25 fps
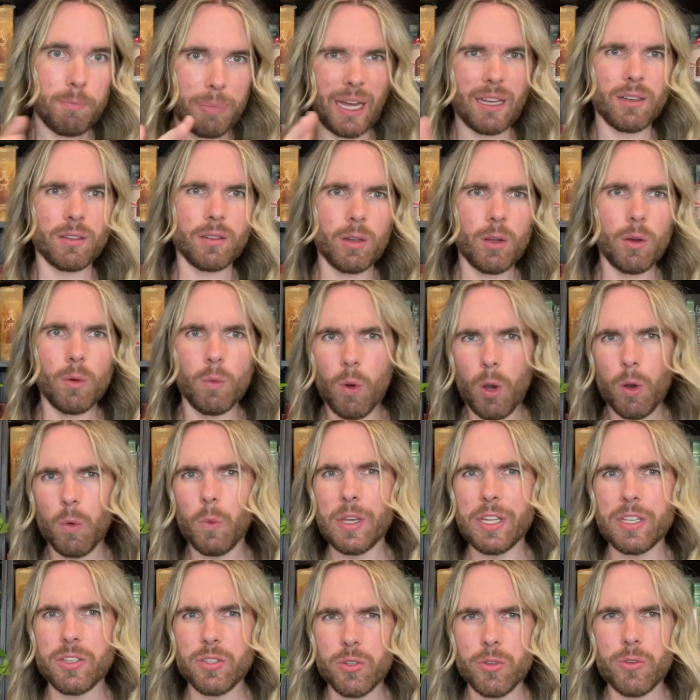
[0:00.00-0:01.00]
But what
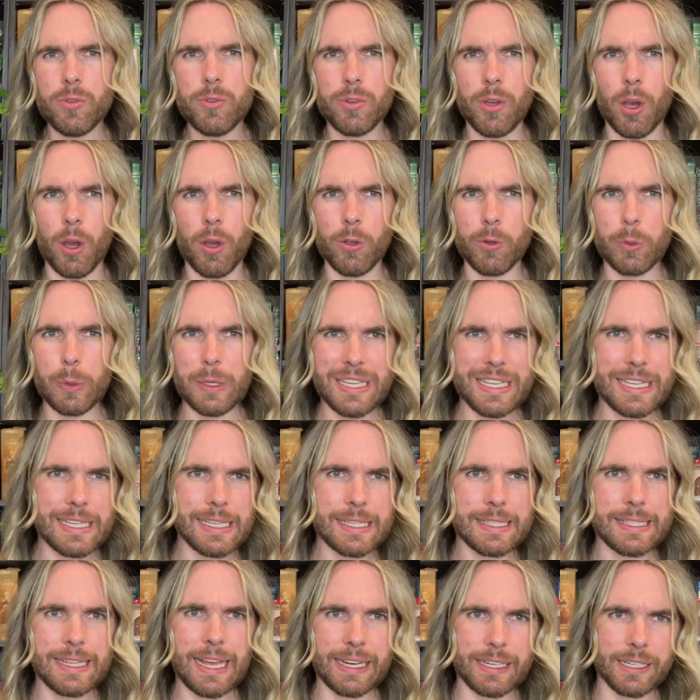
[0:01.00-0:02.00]
we do know
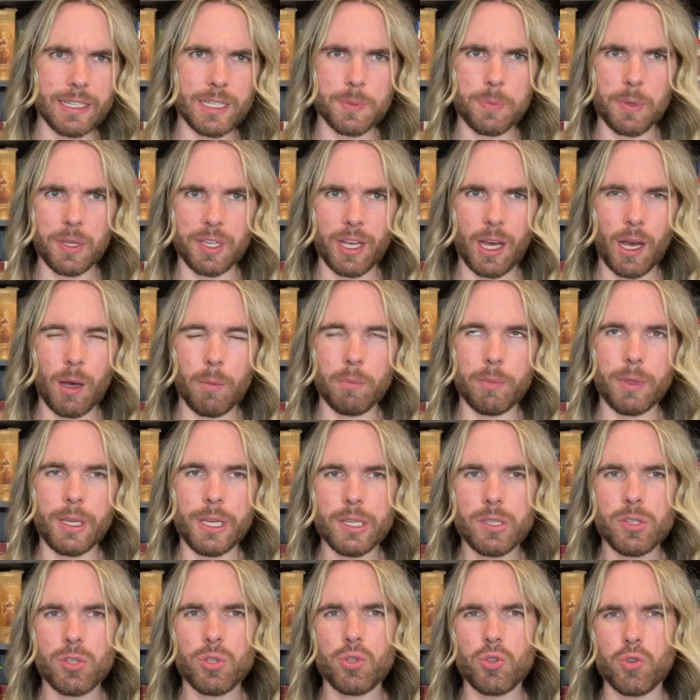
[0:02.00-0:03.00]
is that it has become
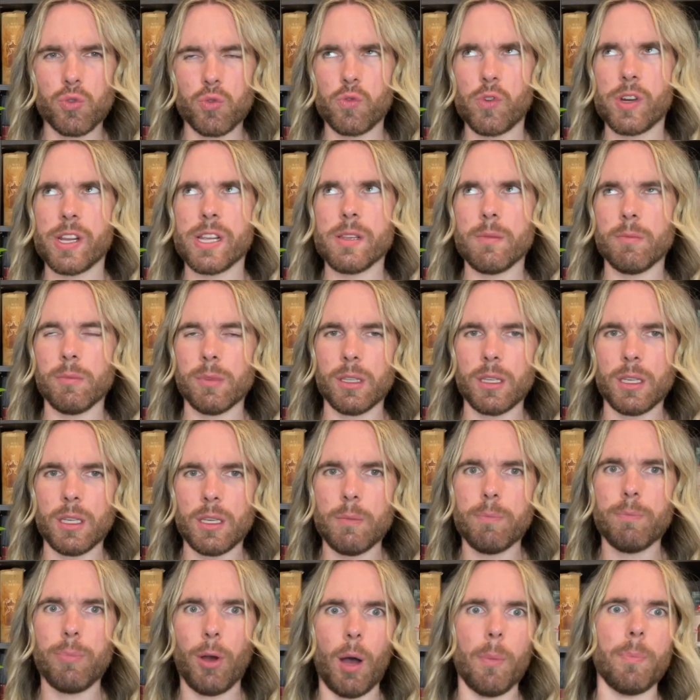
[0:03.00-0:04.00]

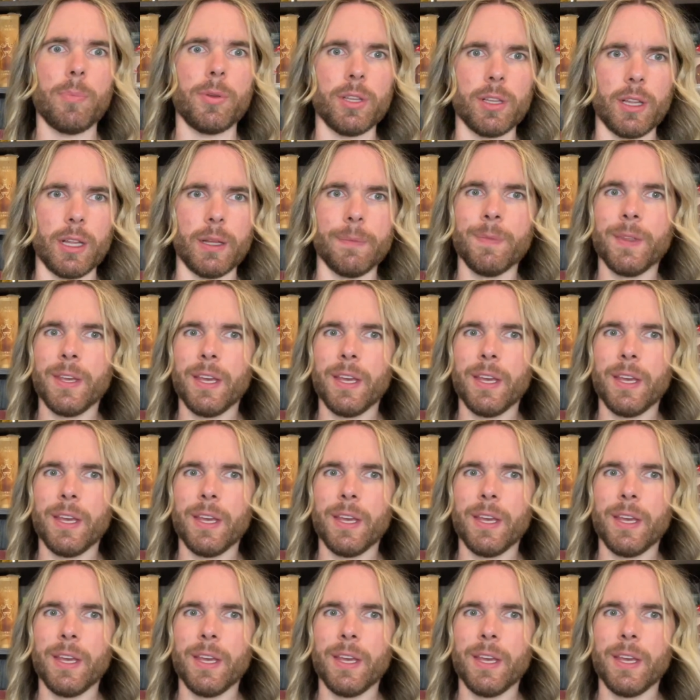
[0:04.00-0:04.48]
extremely popular.